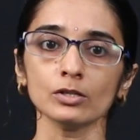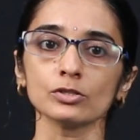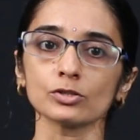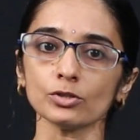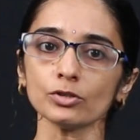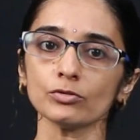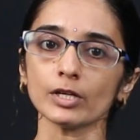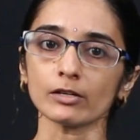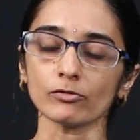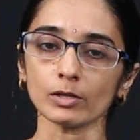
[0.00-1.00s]
So
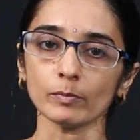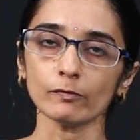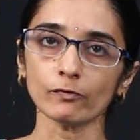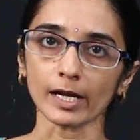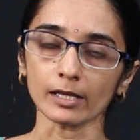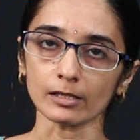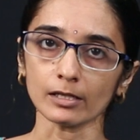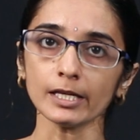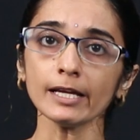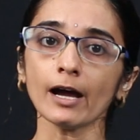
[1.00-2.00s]
that will be
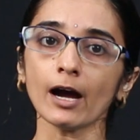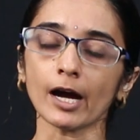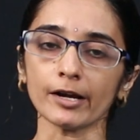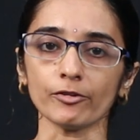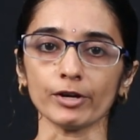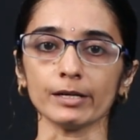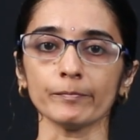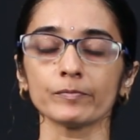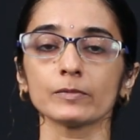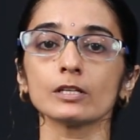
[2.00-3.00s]
finally 100.
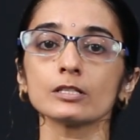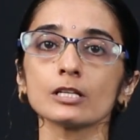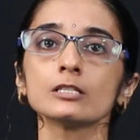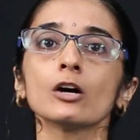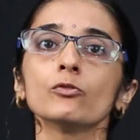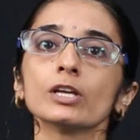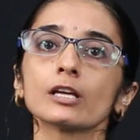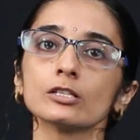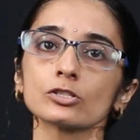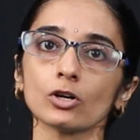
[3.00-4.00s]
This is how we
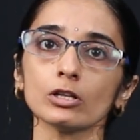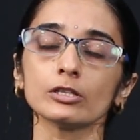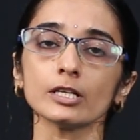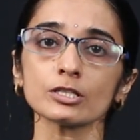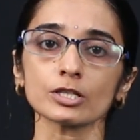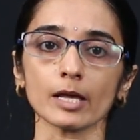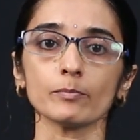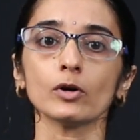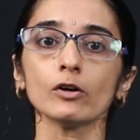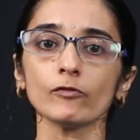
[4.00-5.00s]
can solve this
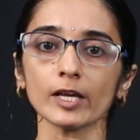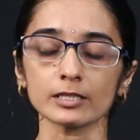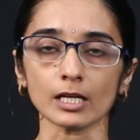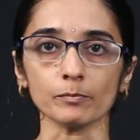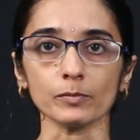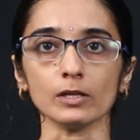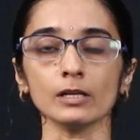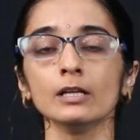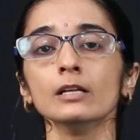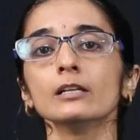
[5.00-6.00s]
type of example.
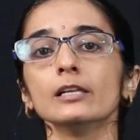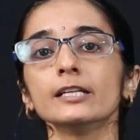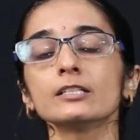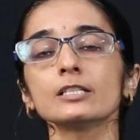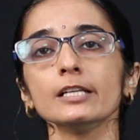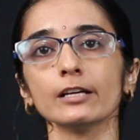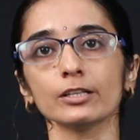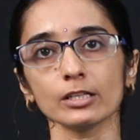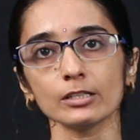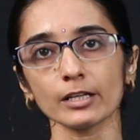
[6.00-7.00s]
Let's see
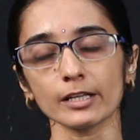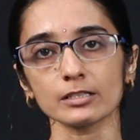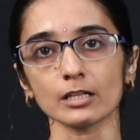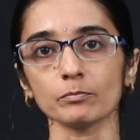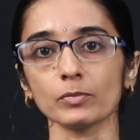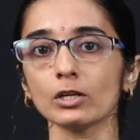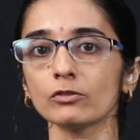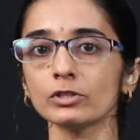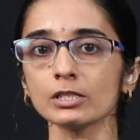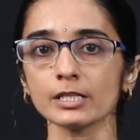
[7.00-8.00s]
another example
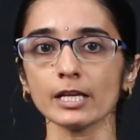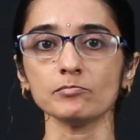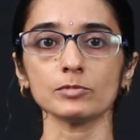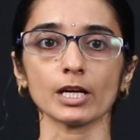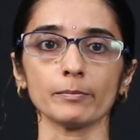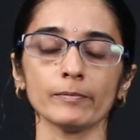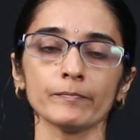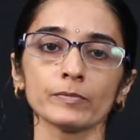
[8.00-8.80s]
of the same type.